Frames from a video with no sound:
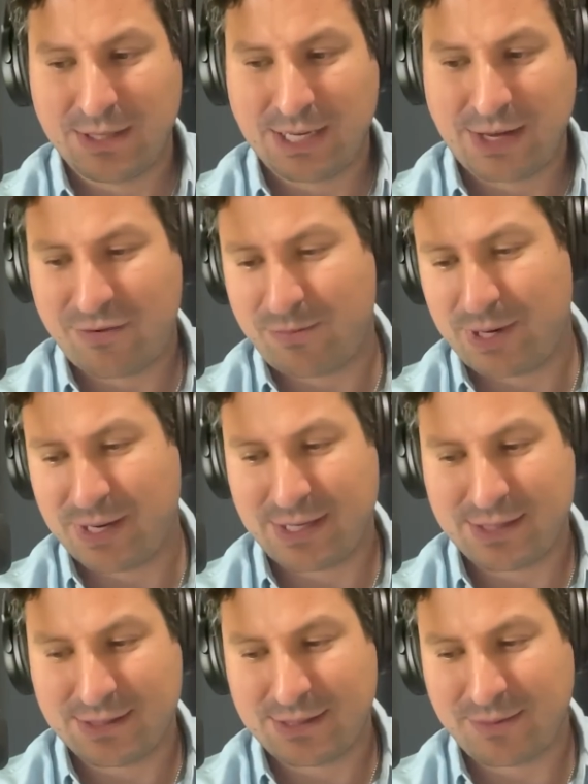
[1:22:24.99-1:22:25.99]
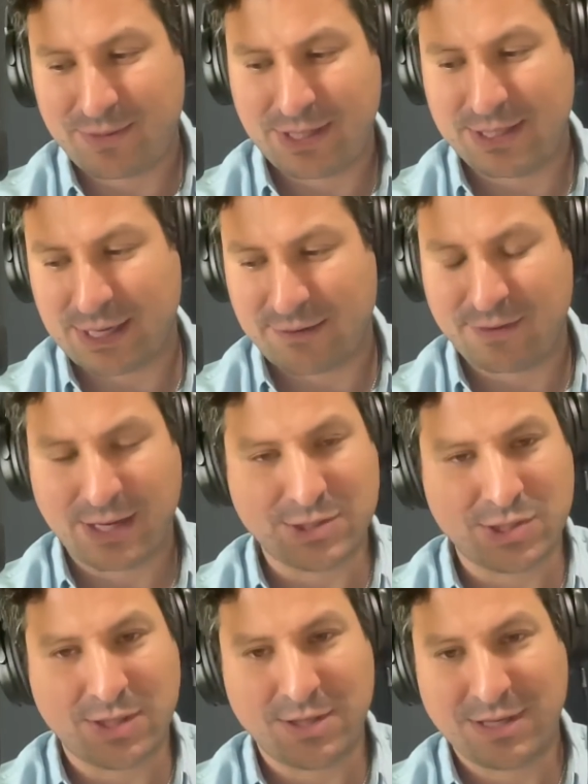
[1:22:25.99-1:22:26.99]
I have a buddy named Itai
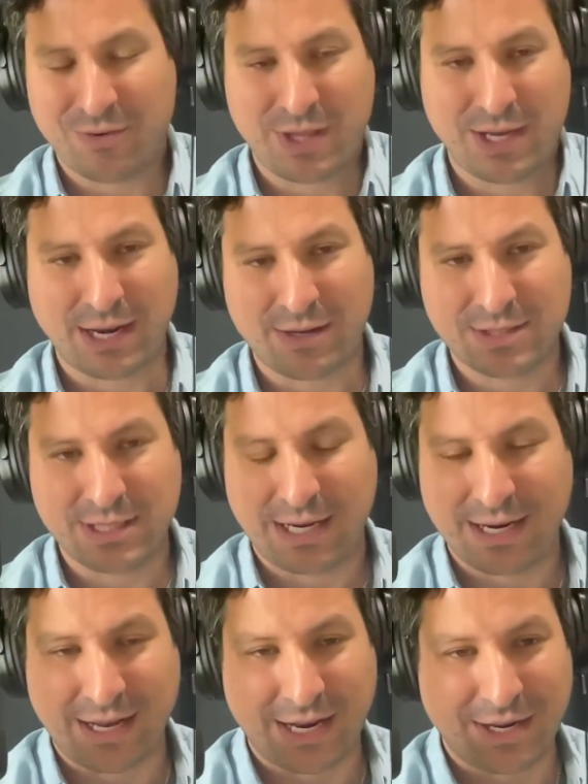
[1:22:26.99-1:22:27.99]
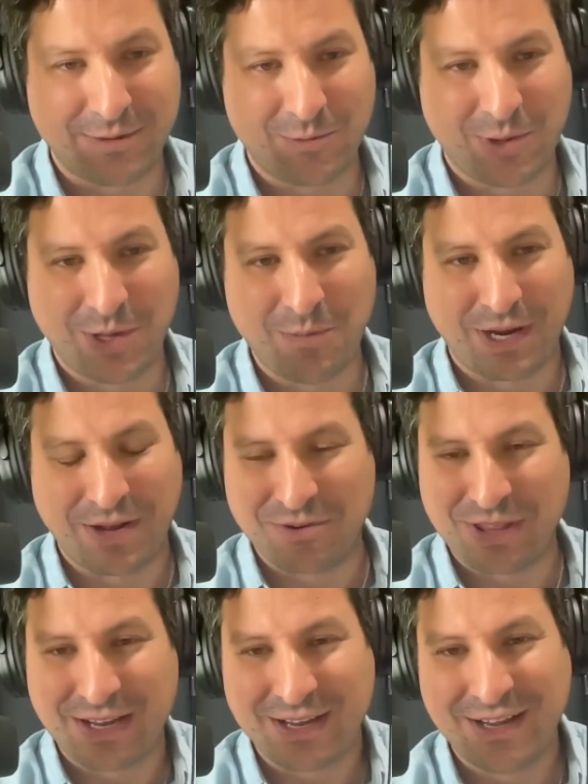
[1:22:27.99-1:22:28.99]
Flesher. I think I don't see eye to eye with him on
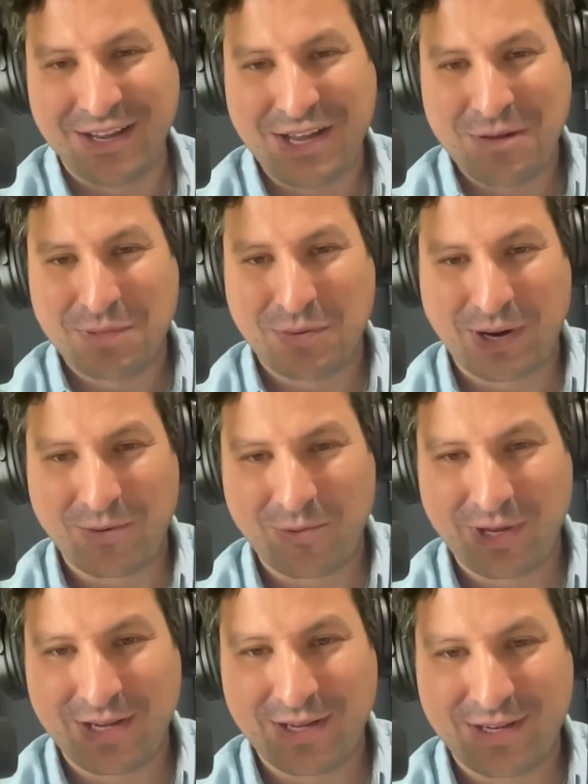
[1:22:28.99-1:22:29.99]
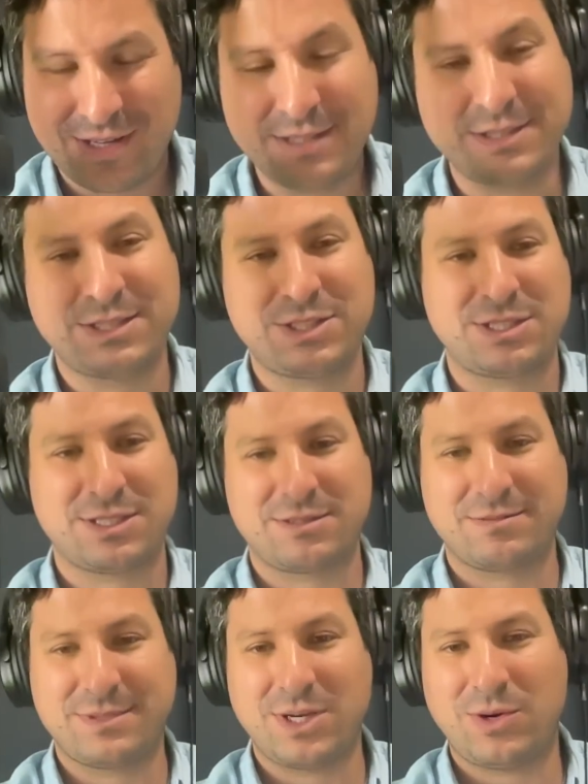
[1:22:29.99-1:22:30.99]
everything, but why don't we just
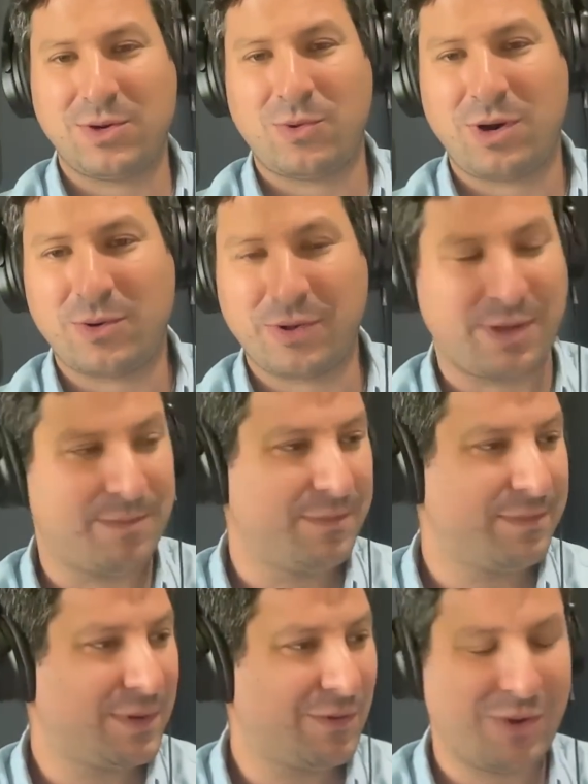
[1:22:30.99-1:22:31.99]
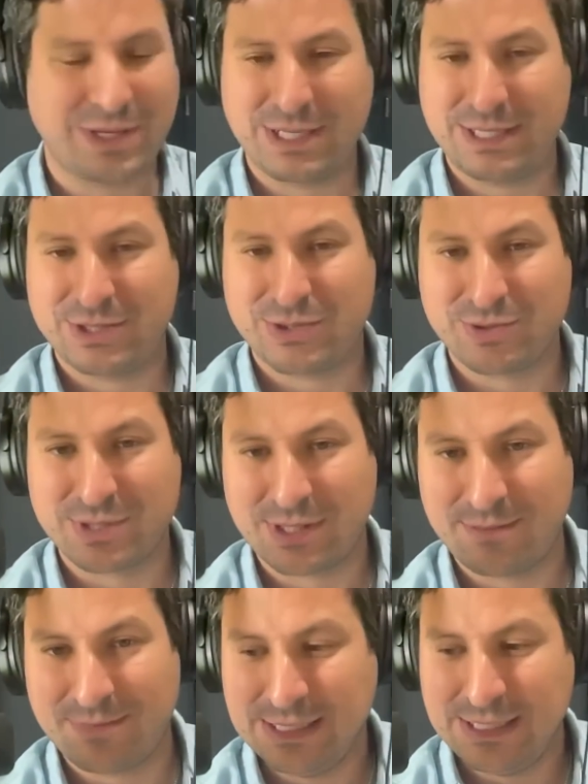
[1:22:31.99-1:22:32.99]
go on a walk with him? We went to East
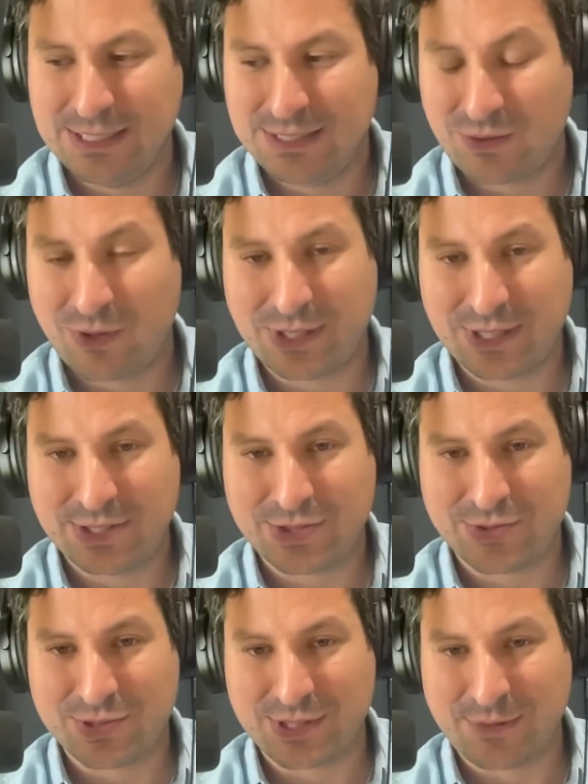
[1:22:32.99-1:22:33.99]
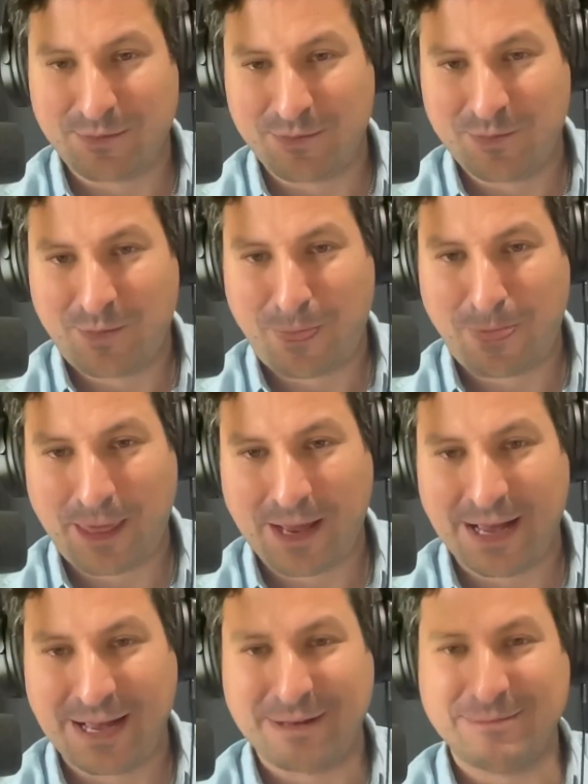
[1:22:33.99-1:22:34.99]
Jerusalem. So we went to East Jerusalem,
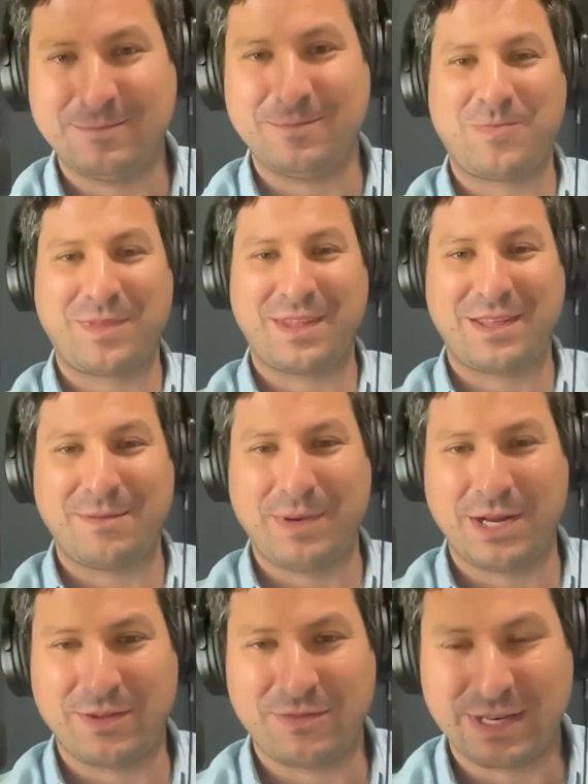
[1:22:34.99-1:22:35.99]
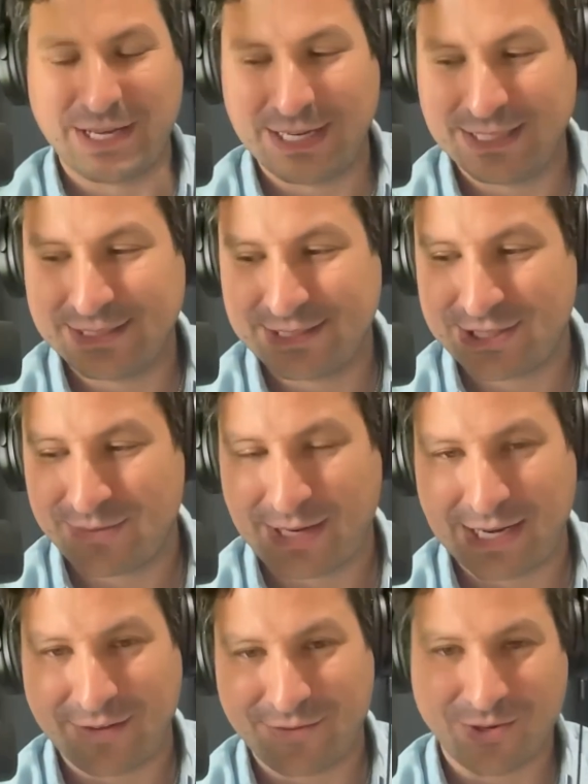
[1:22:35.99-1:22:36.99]
middle of the day,
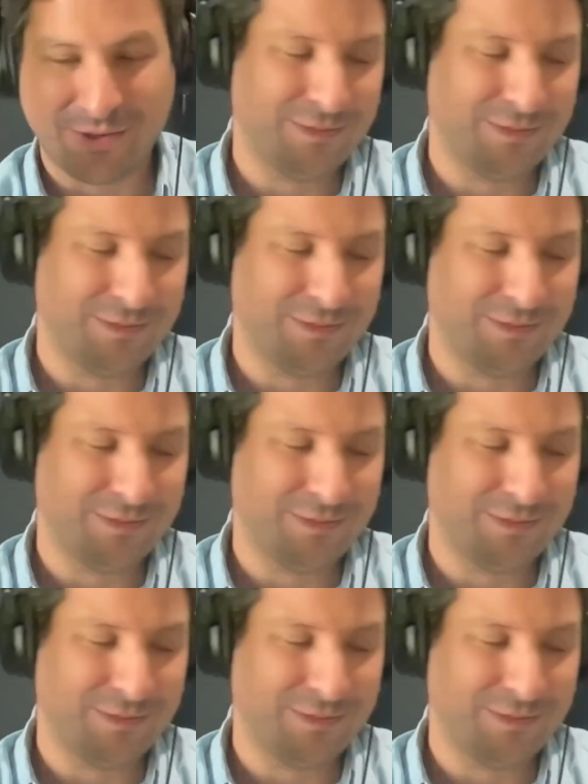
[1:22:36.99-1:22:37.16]
Shabbat afternoon,